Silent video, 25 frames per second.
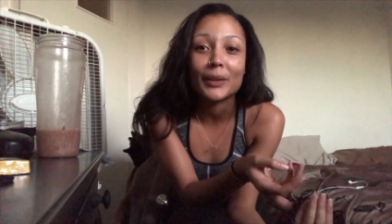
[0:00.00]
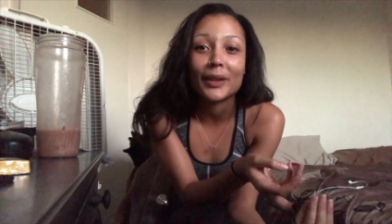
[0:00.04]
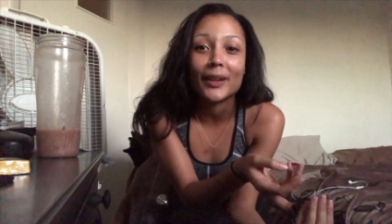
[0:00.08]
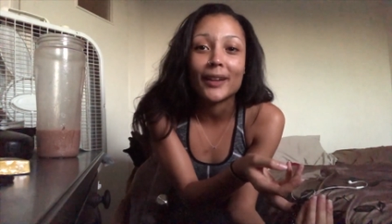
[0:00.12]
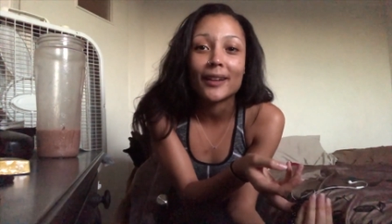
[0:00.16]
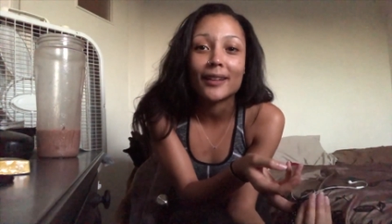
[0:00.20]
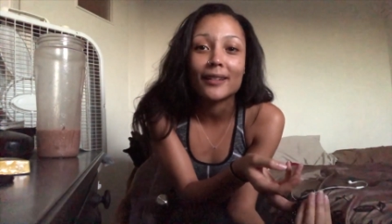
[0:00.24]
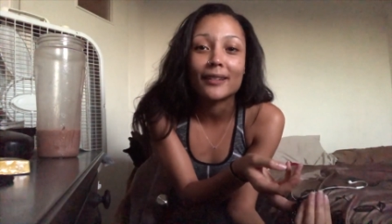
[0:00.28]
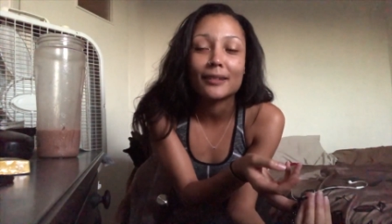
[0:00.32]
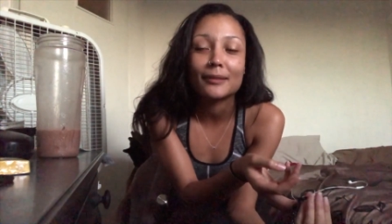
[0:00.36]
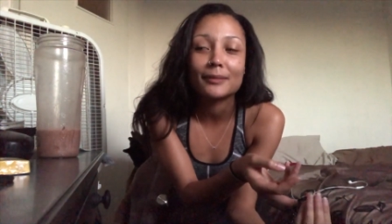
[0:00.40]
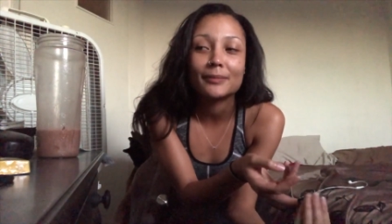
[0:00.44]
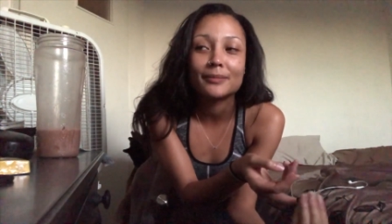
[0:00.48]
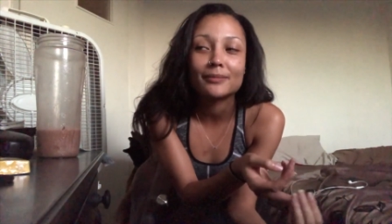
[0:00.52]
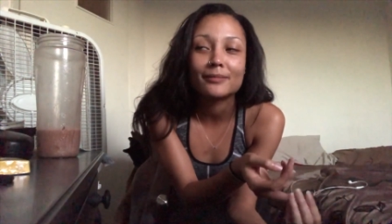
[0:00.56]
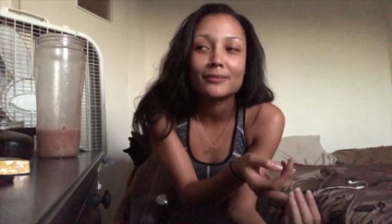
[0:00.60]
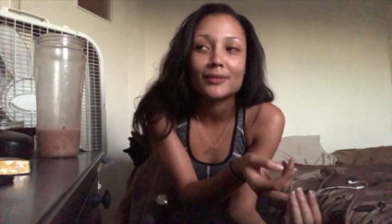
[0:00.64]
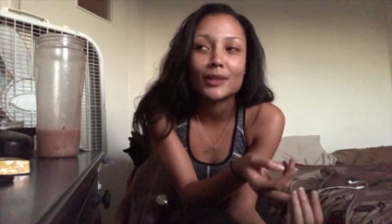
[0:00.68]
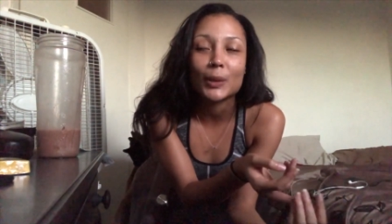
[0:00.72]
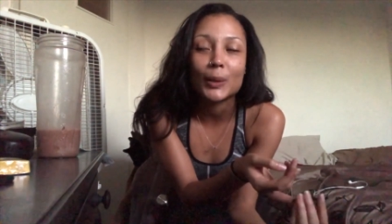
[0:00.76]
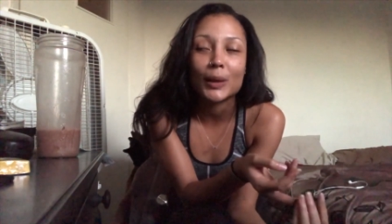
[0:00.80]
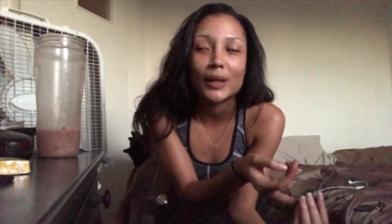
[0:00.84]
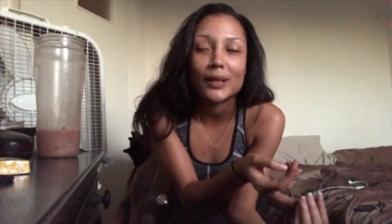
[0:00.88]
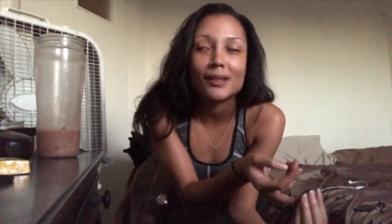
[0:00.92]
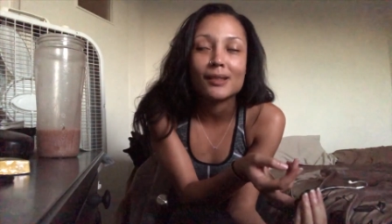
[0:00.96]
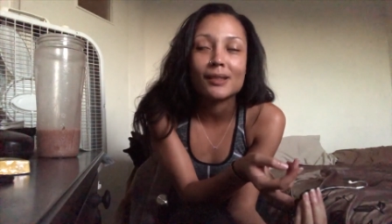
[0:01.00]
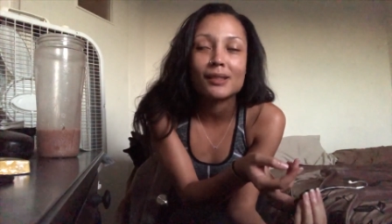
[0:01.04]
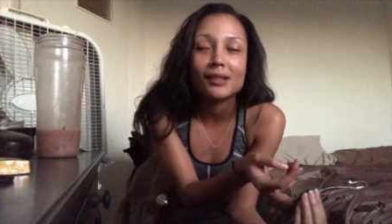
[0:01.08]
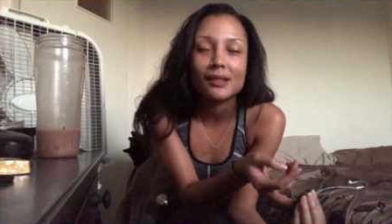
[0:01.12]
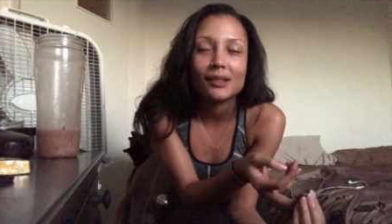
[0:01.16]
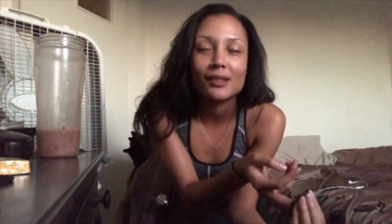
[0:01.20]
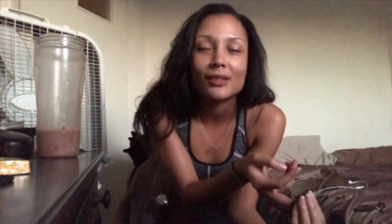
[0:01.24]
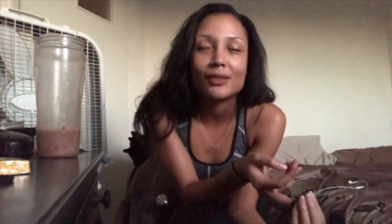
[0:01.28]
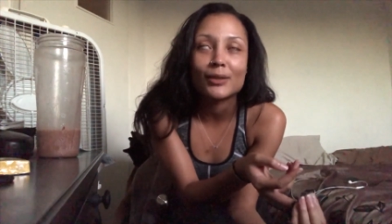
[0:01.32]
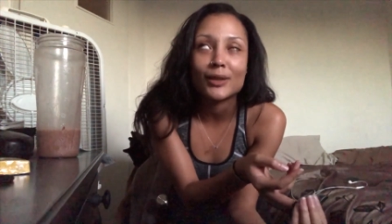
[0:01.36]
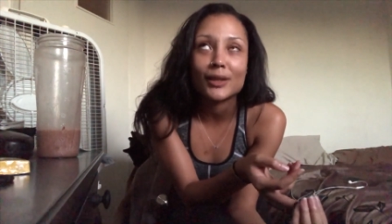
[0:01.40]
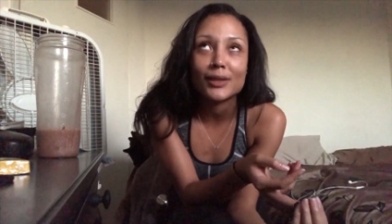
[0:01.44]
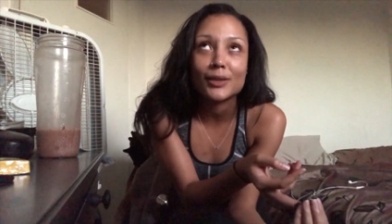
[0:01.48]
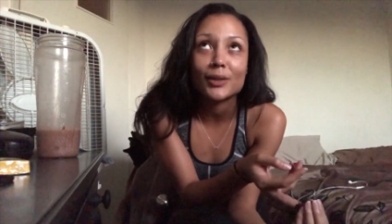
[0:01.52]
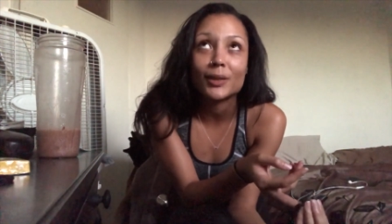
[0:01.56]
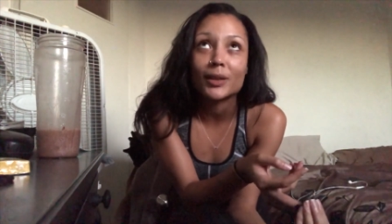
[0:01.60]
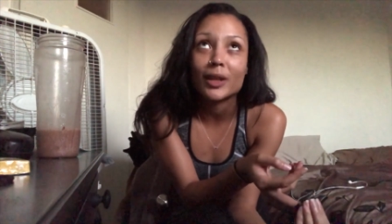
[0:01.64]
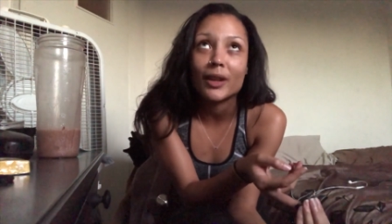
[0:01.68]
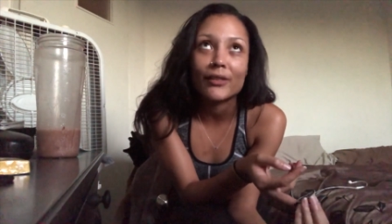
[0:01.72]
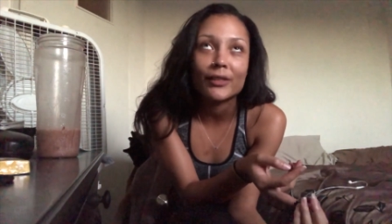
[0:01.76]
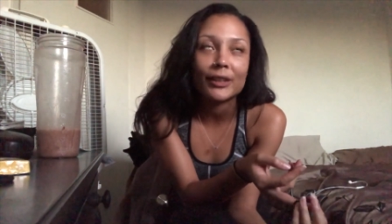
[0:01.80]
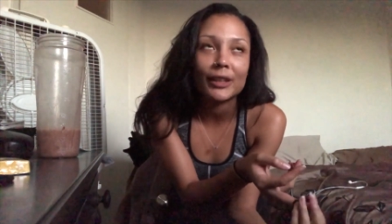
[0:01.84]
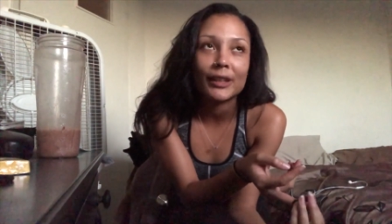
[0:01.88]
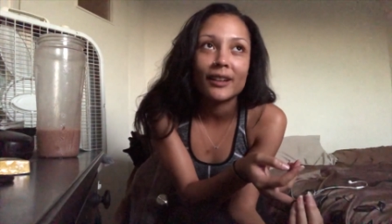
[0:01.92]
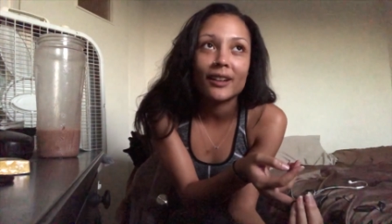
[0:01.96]
Like, you guys, you guys will
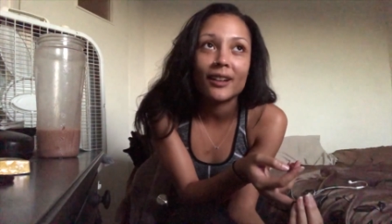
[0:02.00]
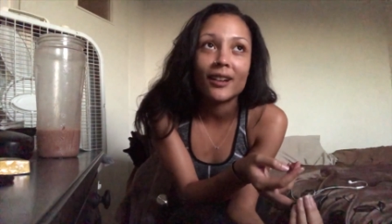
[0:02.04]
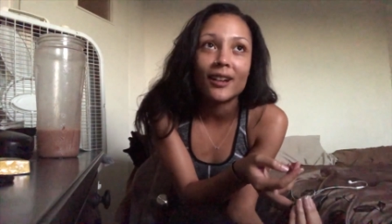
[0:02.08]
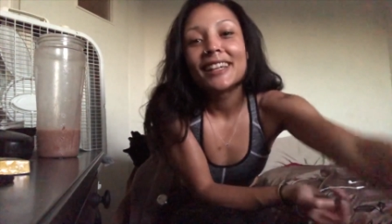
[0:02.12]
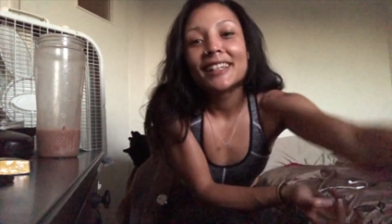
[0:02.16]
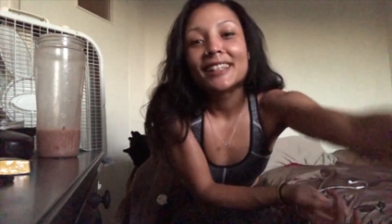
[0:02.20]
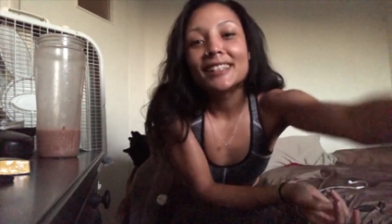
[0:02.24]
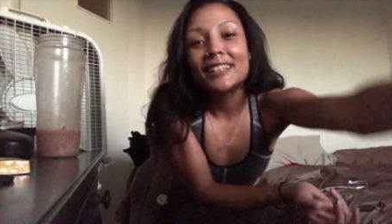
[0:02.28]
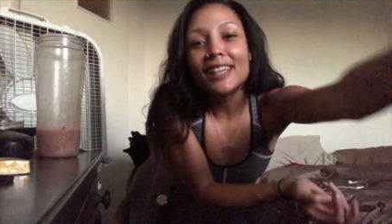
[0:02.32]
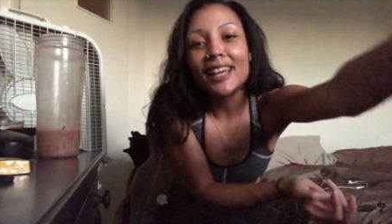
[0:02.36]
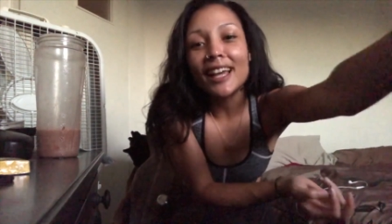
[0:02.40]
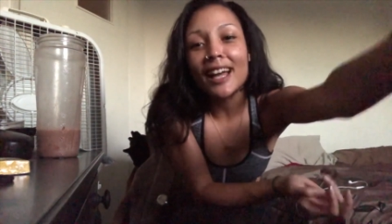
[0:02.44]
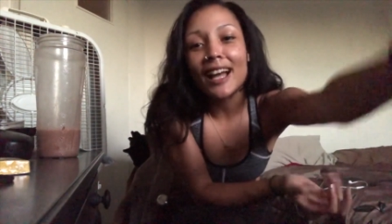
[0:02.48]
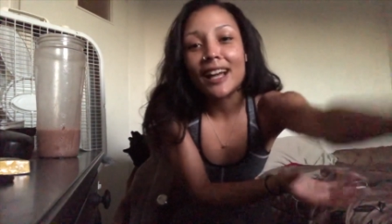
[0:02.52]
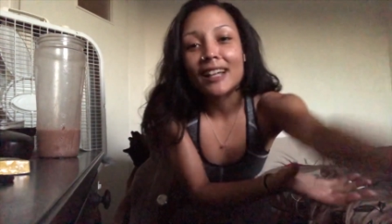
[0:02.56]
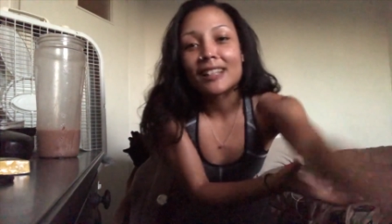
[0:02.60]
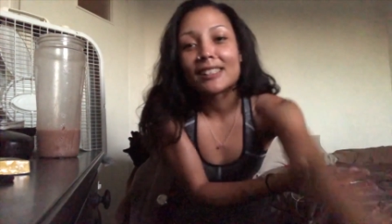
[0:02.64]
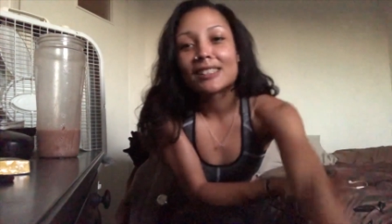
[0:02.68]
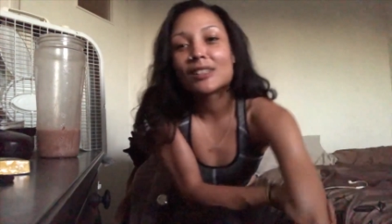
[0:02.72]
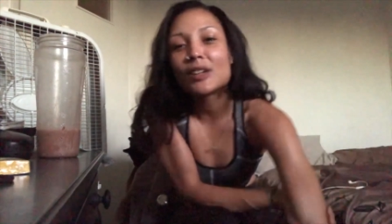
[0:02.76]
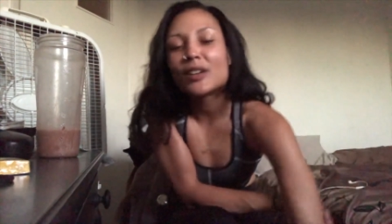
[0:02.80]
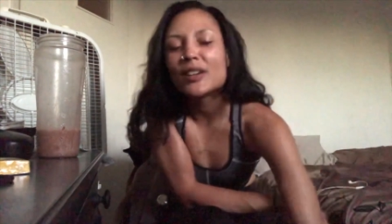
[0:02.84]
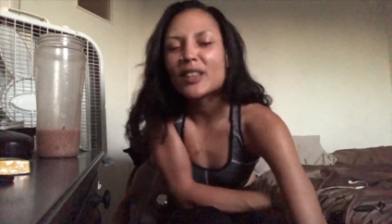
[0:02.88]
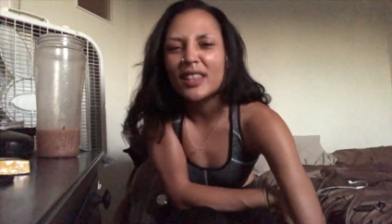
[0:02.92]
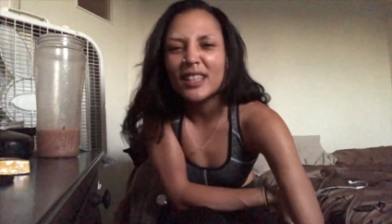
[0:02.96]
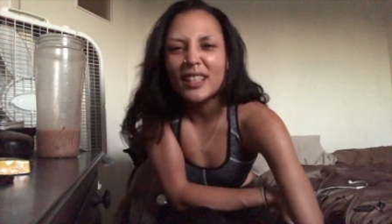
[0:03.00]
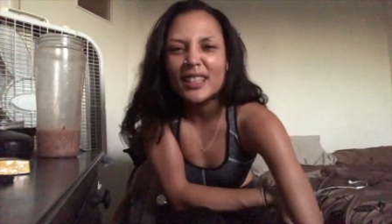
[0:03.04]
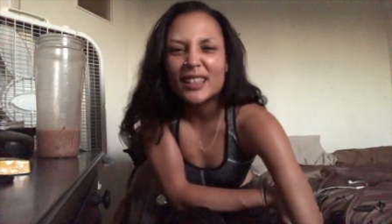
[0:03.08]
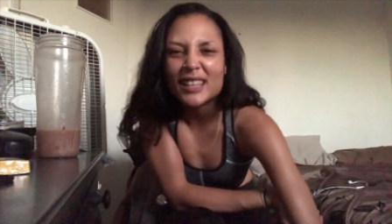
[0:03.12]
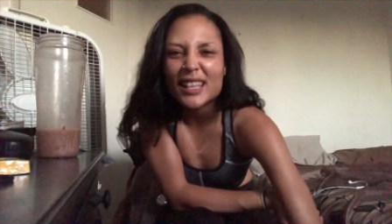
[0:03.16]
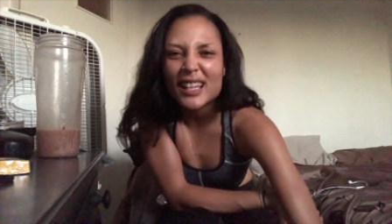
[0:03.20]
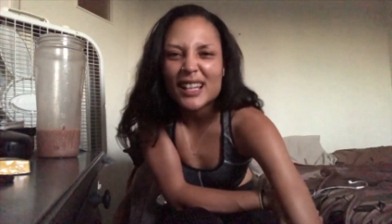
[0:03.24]
love it. Yeah, so I think